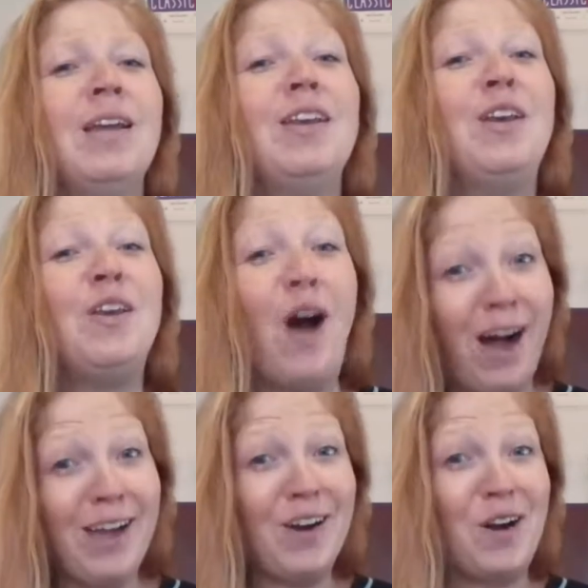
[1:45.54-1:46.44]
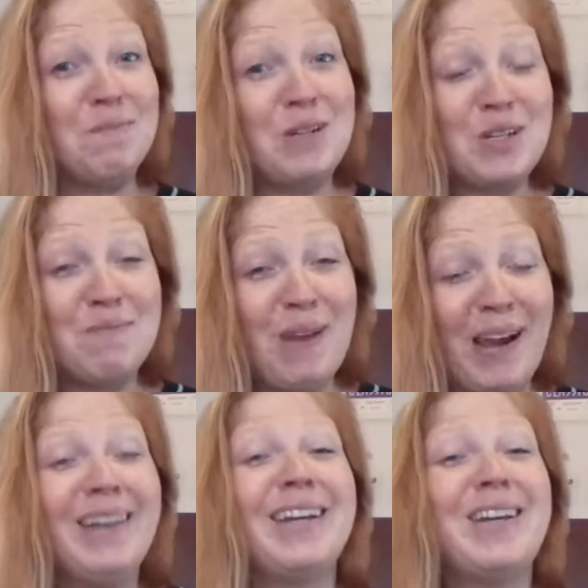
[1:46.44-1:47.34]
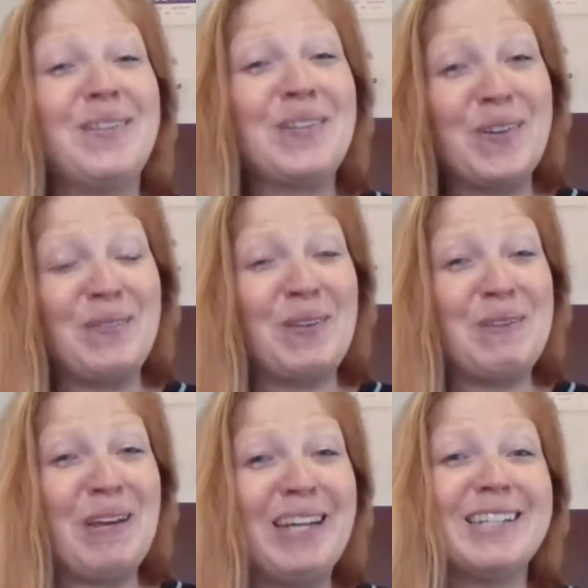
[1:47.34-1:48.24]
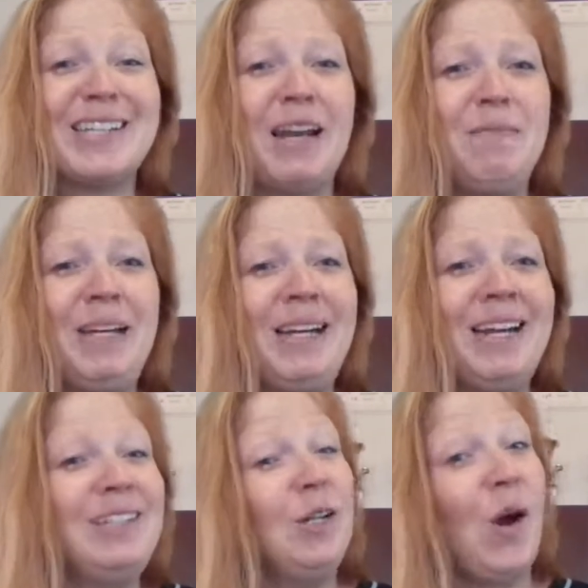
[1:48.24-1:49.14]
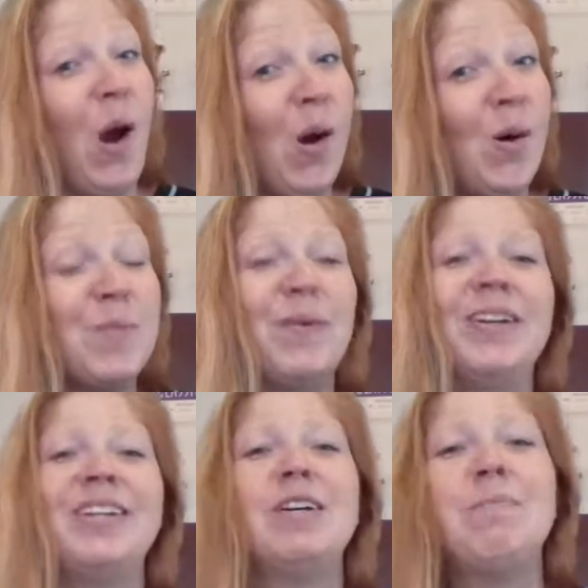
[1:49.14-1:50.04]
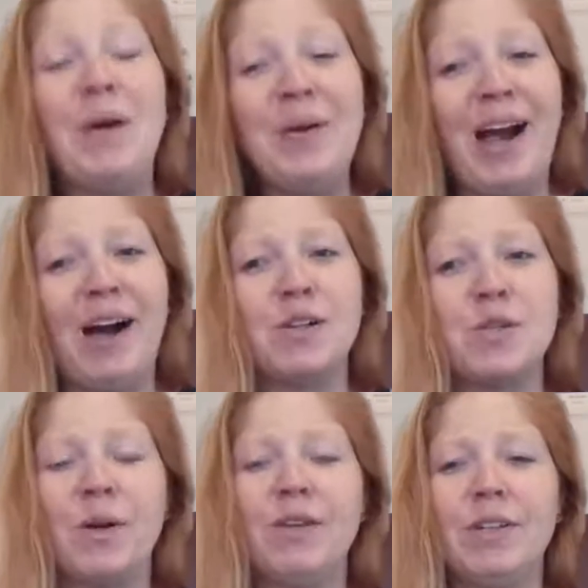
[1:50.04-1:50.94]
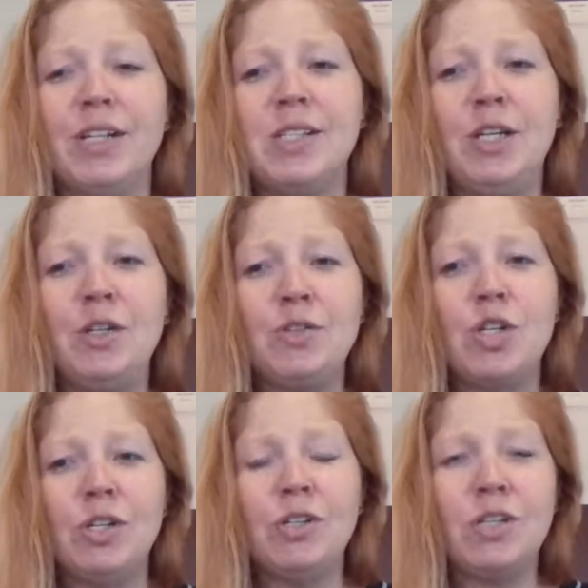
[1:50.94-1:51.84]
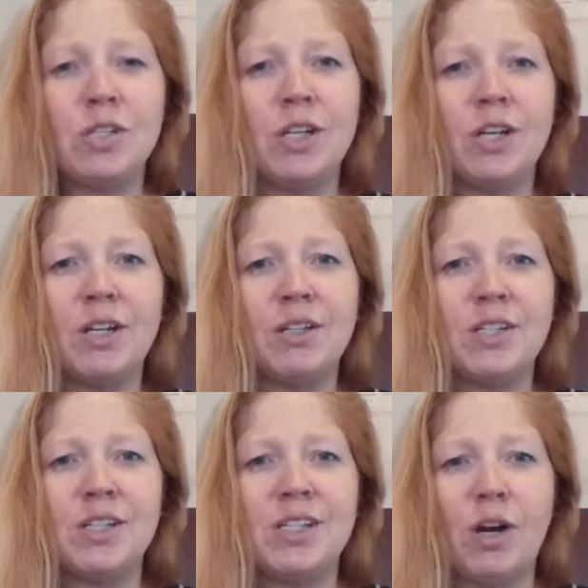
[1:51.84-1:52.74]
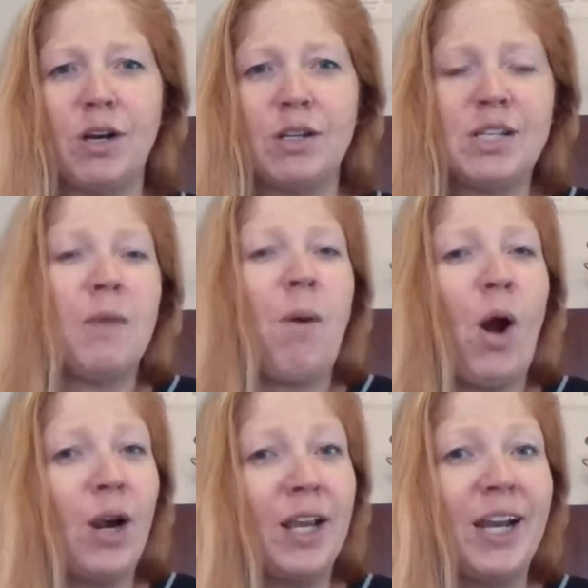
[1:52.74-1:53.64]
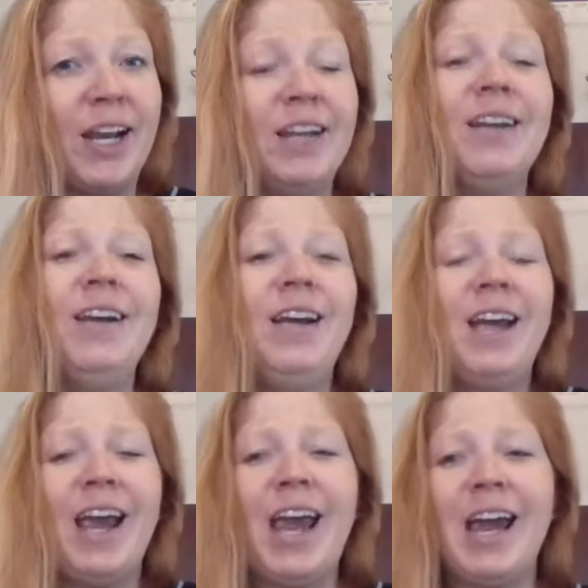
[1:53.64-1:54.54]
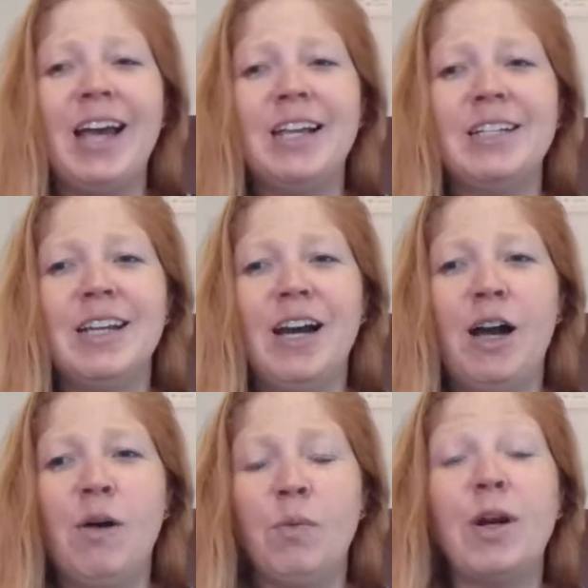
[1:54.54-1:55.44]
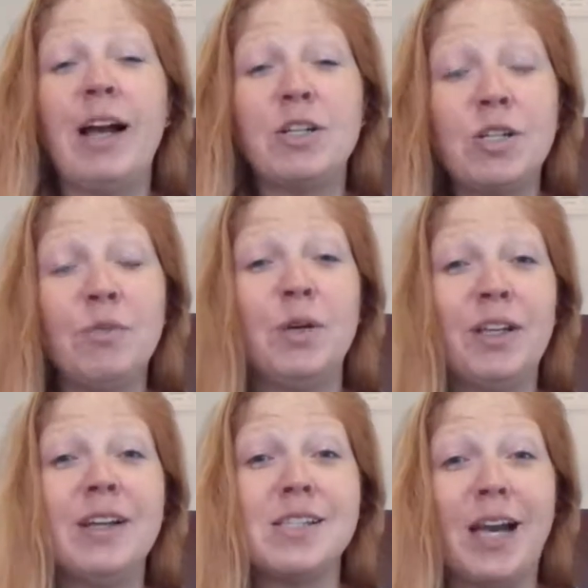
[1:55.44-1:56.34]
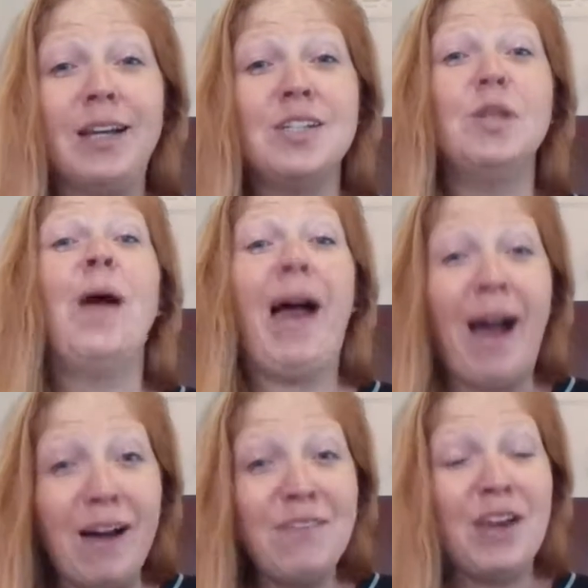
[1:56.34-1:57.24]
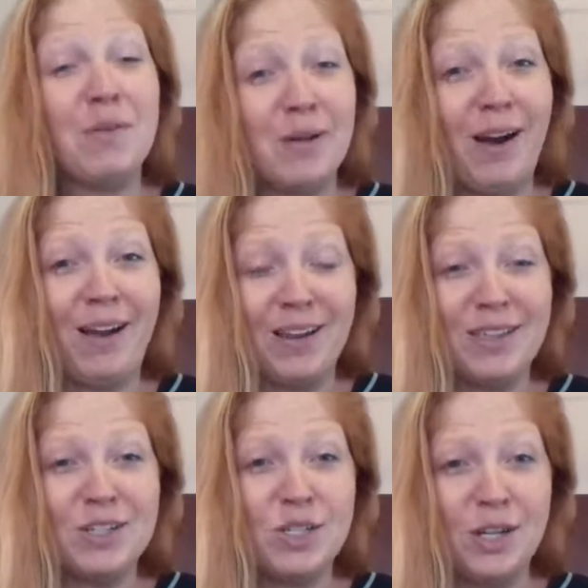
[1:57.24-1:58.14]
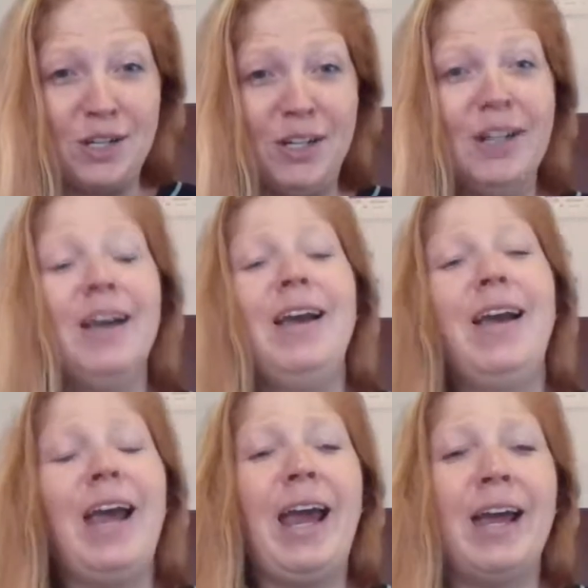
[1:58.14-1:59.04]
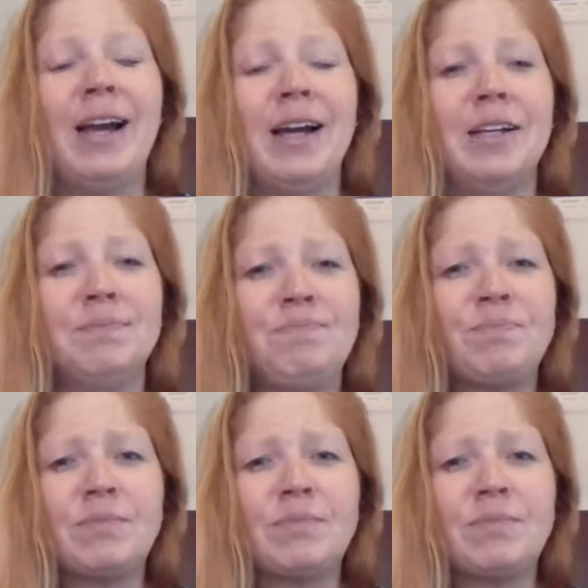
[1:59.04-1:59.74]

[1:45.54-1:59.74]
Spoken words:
not on Mission Bay like it would normally be. It's going to be in your home or your boathouse, wherever it is that you choose to take part in it. And we're actually really excited to have a regatta this year and